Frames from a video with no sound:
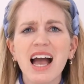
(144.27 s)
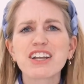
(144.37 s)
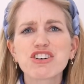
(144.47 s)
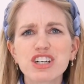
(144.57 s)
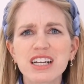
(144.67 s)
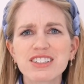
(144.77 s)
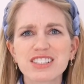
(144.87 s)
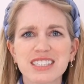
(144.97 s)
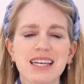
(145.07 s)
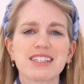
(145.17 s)
I could
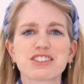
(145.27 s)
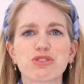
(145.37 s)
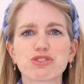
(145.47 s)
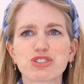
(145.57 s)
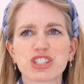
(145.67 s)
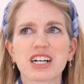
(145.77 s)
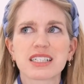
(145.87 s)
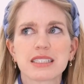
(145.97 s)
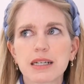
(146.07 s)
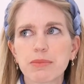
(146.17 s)
understand this culture shock
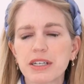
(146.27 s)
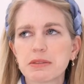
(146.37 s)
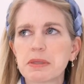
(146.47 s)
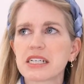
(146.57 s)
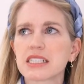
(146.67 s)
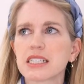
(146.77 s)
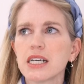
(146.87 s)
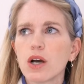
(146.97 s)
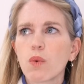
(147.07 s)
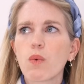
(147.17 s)
in some ways because
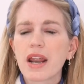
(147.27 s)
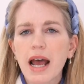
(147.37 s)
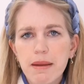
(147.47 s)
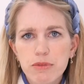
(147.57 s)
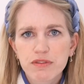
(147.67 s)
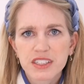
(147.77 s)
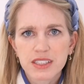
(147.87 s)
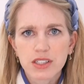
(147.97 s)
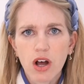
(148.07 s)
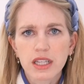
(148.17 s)
when I moved to
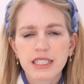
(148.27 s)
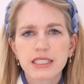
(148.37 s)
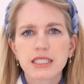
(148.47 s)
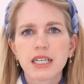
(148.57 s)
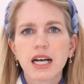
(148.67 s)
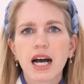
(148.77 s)
Scotland,